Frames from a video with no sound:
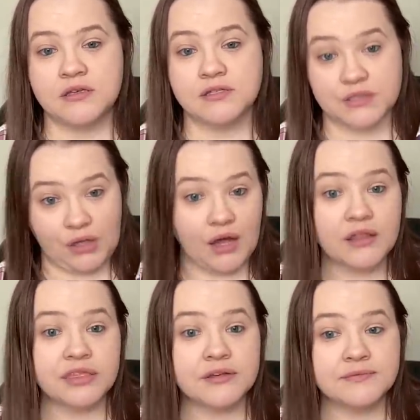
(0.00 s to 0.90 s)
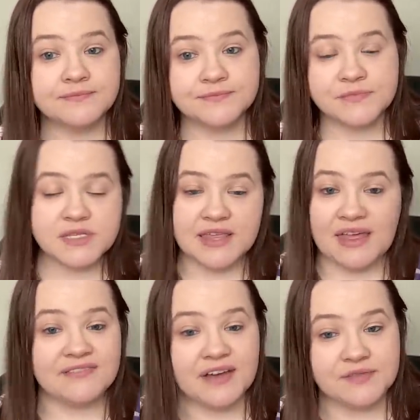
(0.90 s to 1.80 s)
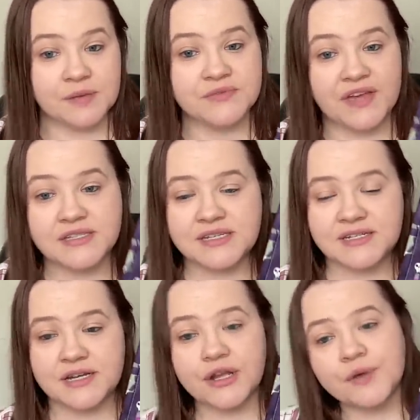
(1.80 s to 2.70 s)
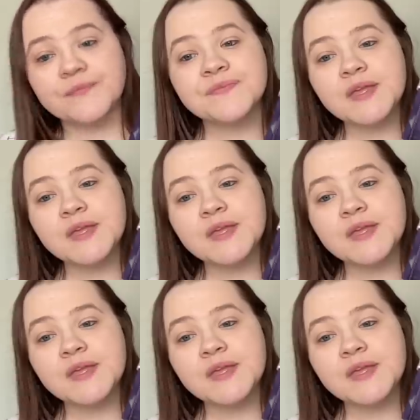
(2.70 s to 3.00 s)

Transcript: sloth. Say that five times fast, I dare you.